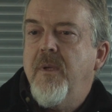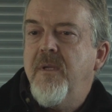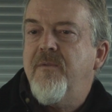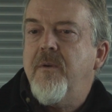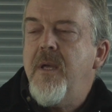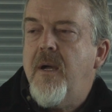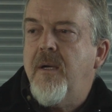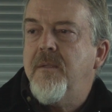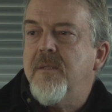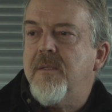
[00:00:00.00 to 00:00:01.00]
It's very
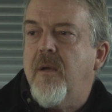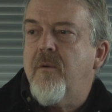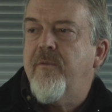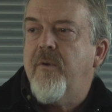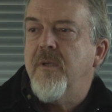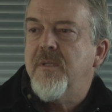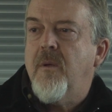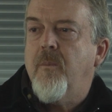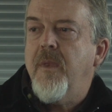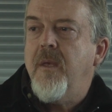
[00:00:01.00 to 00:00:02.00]
hard to sacrifice
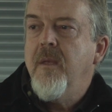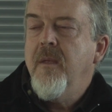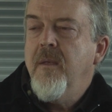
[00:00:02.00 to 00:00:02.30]
something